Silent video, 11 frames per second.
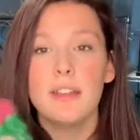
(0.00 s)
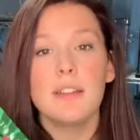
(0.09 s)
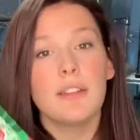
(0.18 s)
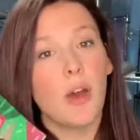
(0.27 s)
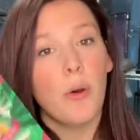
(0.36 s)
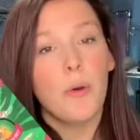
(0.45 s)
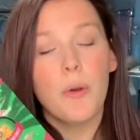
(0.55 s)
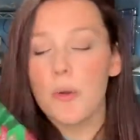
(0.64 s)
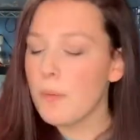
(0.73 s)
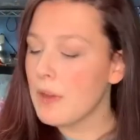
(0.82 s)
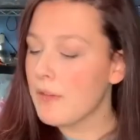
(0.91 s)
So
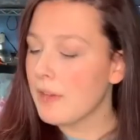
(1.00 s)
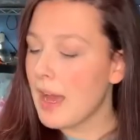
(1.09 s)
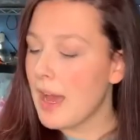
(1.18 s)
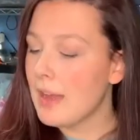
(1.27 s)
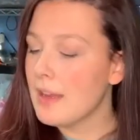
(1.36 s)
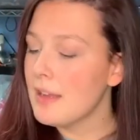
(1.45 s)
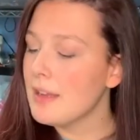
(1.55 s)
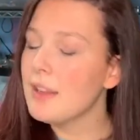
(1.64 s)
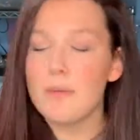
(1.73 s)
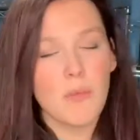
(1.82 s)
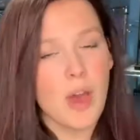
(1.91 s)
we've got
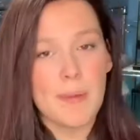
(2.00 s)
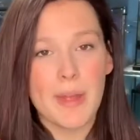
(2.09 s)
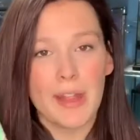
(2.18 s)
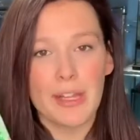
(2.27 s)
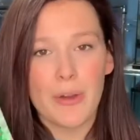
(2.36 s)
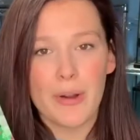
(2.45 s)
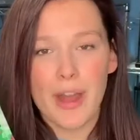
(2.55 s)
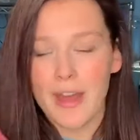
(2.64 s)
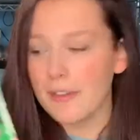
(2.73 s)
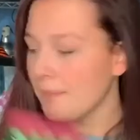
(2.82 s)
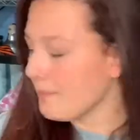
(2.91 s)
some watermelon going on.